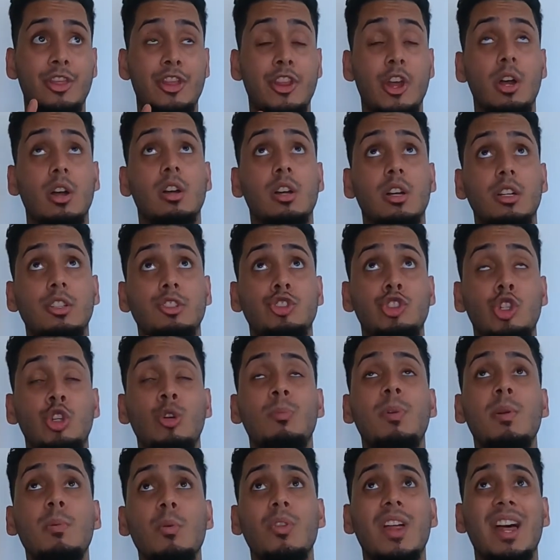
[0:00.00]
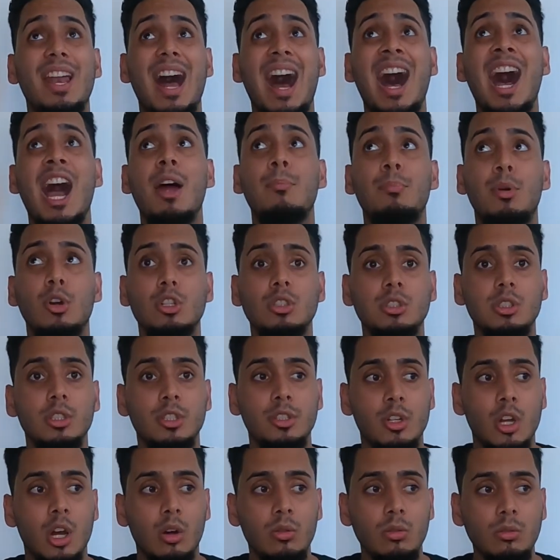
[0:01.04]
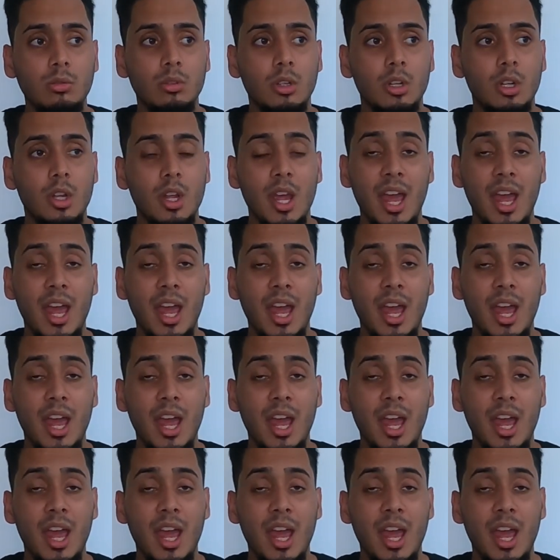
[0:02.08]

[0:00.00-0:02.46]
the two people that I personally know,